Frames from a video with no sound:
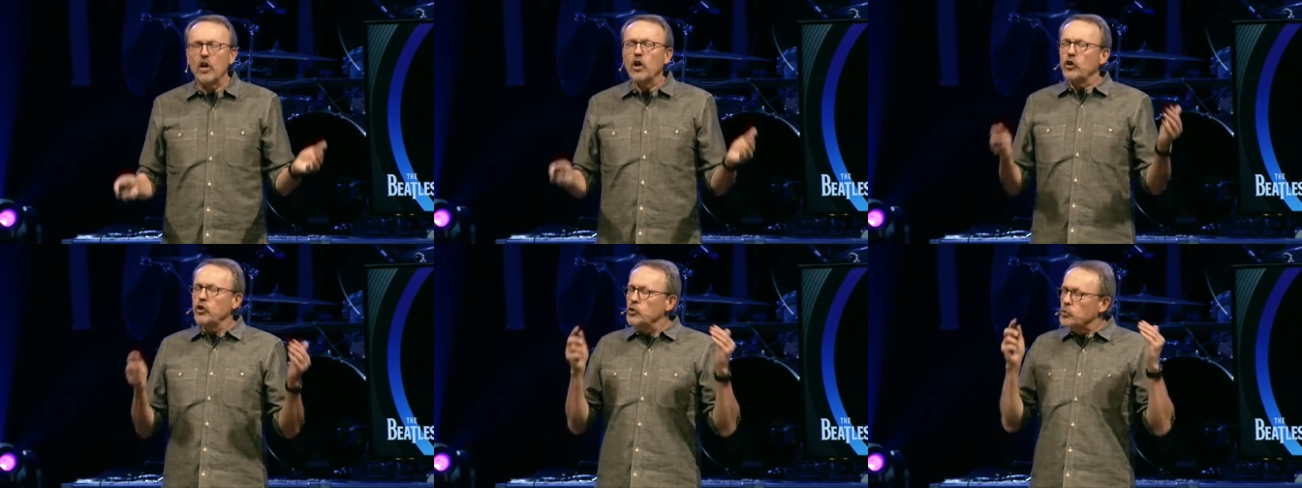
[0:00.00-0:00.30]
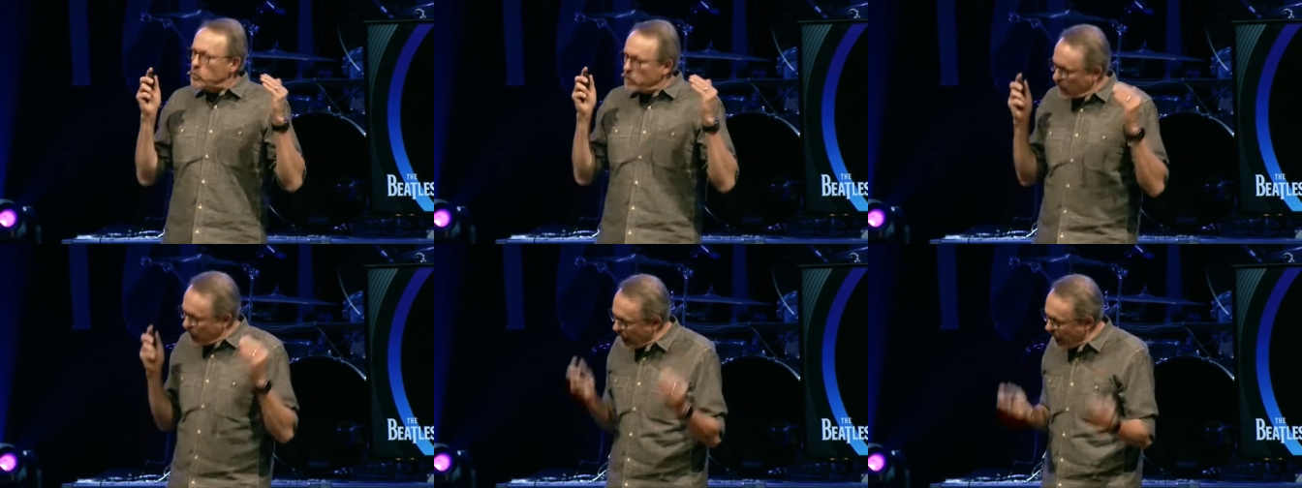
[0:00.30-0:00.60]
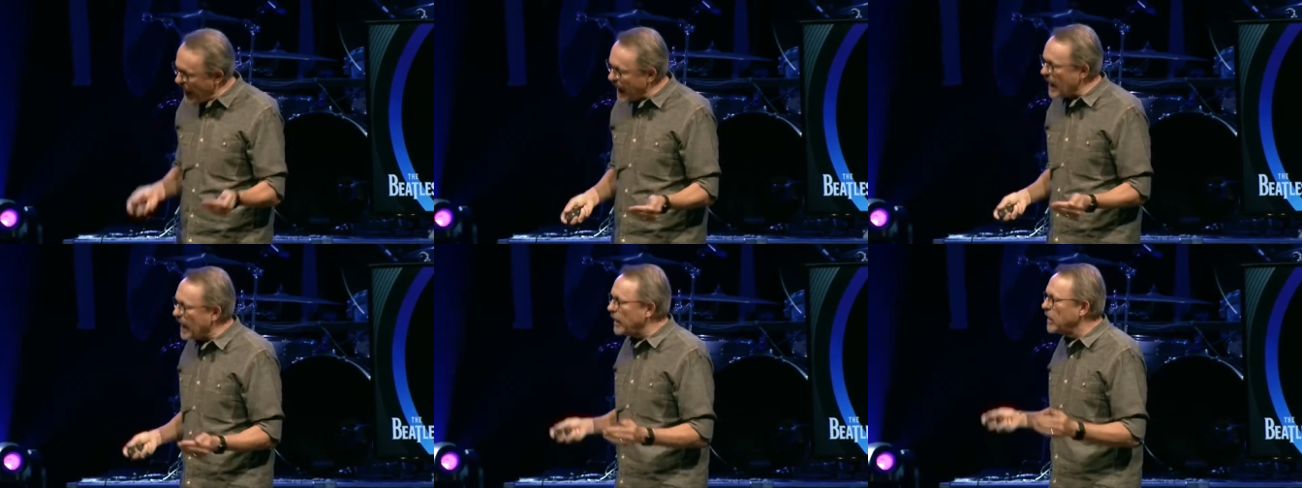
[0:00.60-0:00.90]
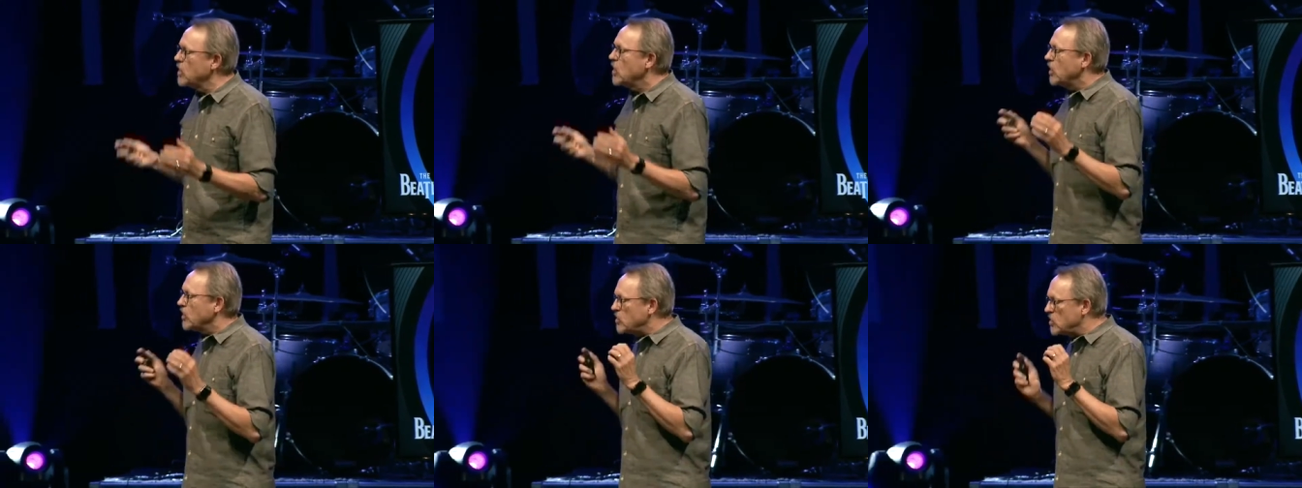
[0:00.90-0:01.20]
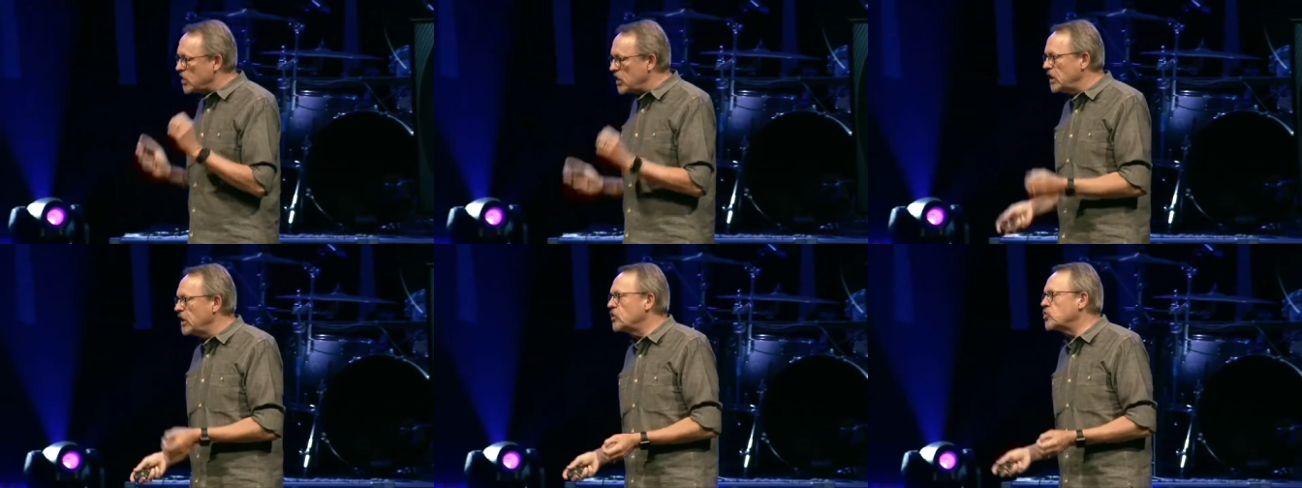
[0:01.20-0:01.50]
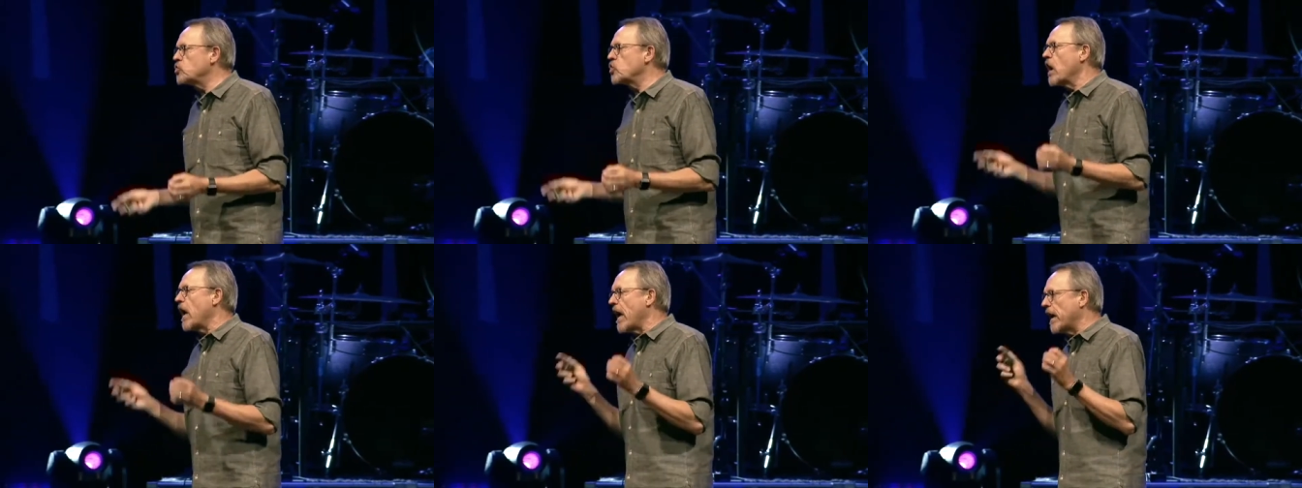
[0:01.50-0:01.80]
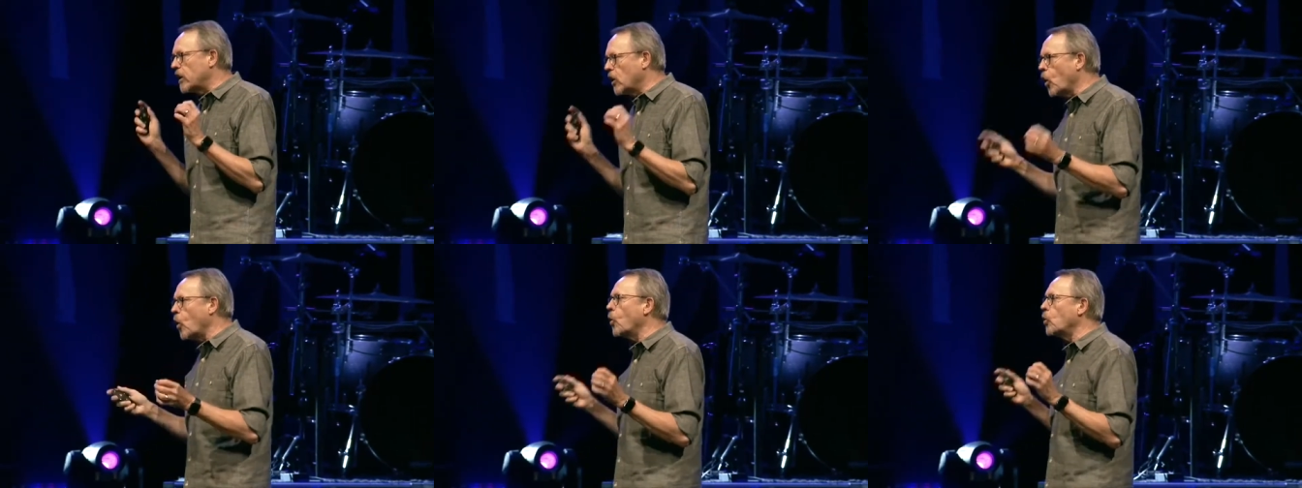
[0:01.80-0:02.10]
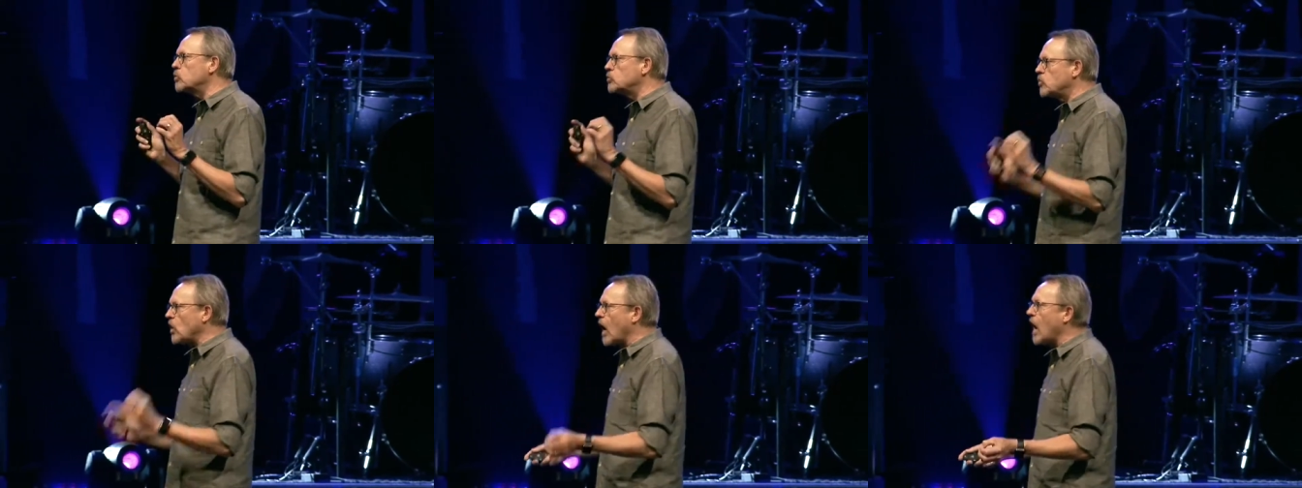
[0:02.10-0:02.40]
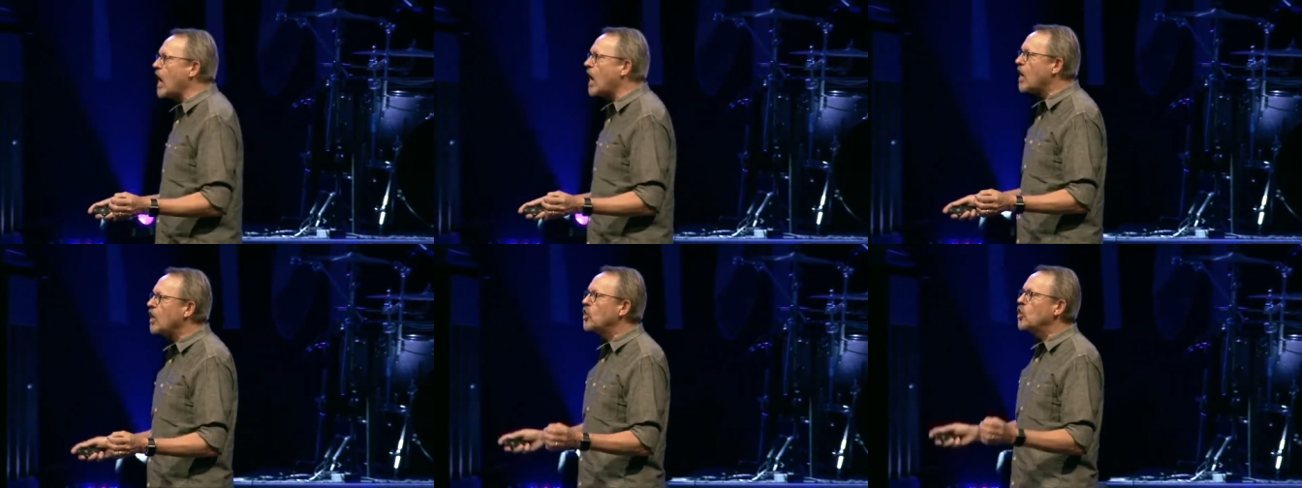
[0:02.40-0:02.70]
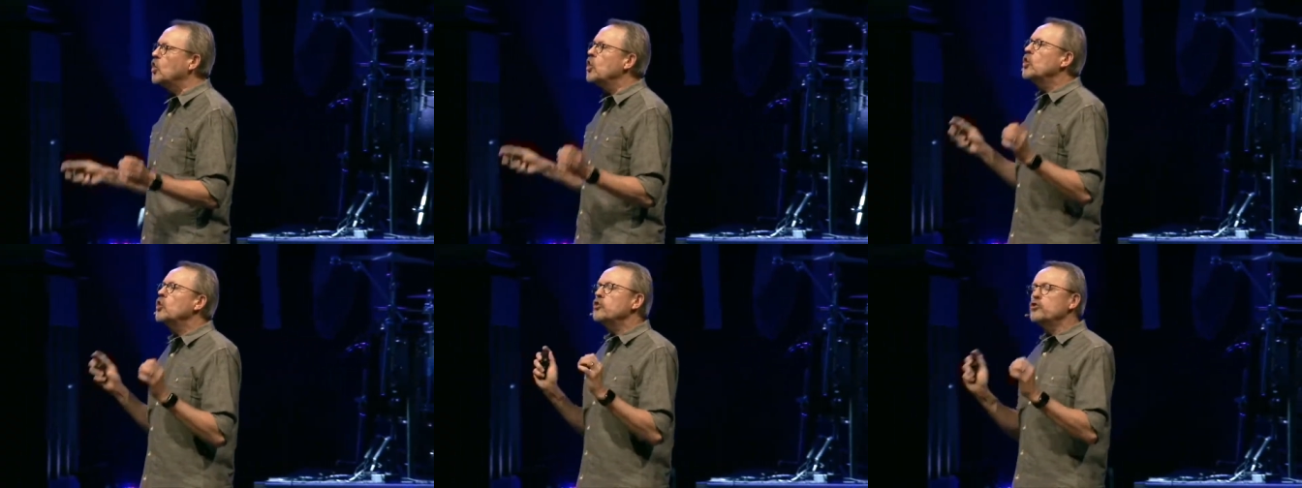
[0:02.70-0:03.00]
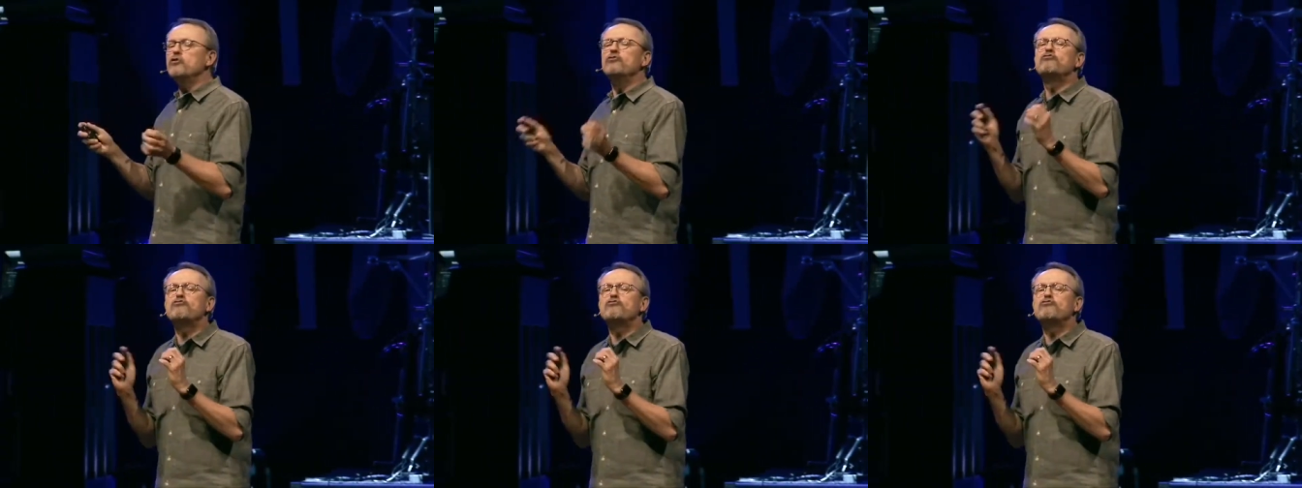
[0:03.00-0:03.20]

You can teach an old dog new